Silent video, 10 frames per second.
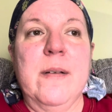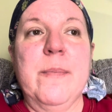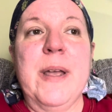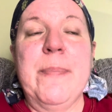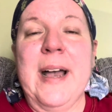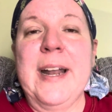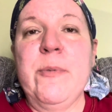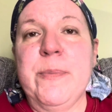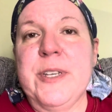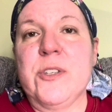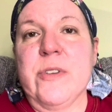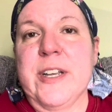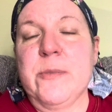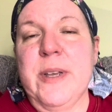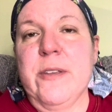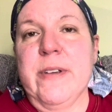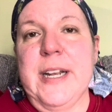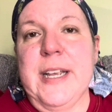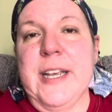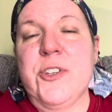my body would be stressed by the
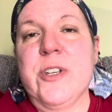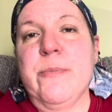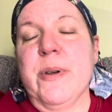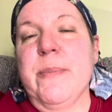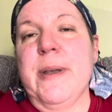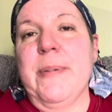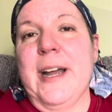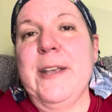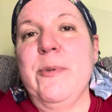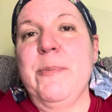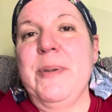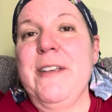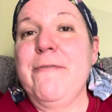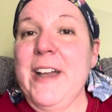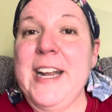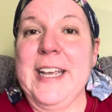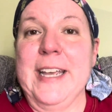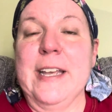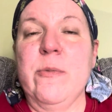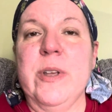radiation, but my body would be fighting
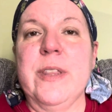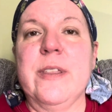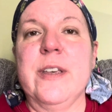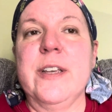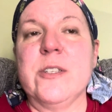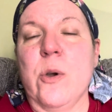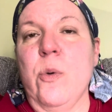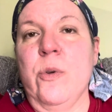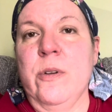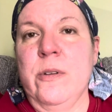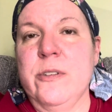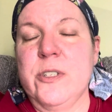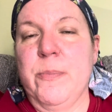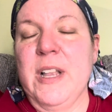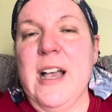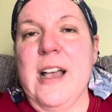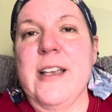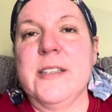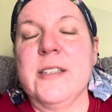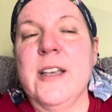it with its own
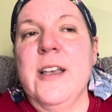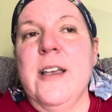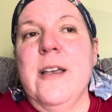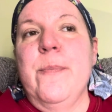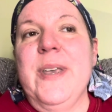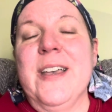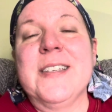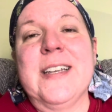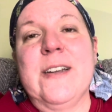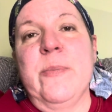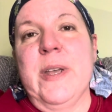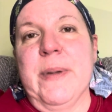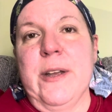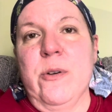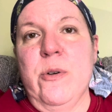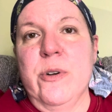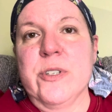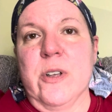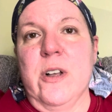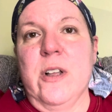supplies. Because I don't make my own
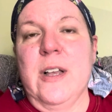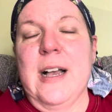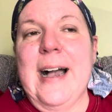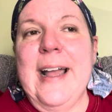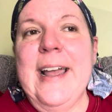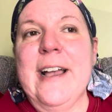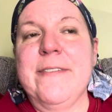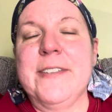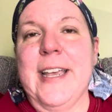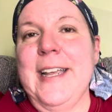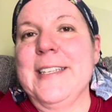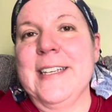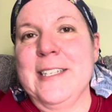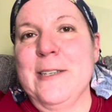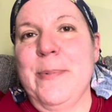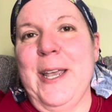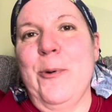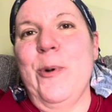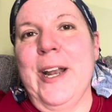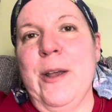cortisol, I have to
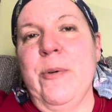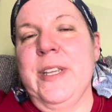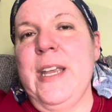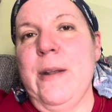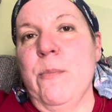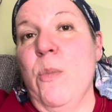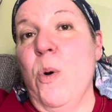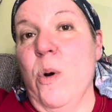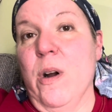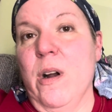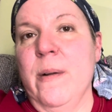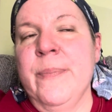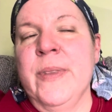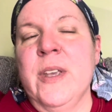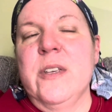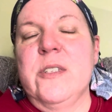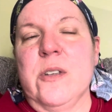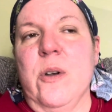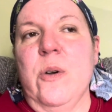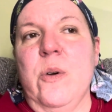anticipate when I will need more.
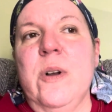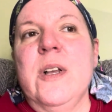So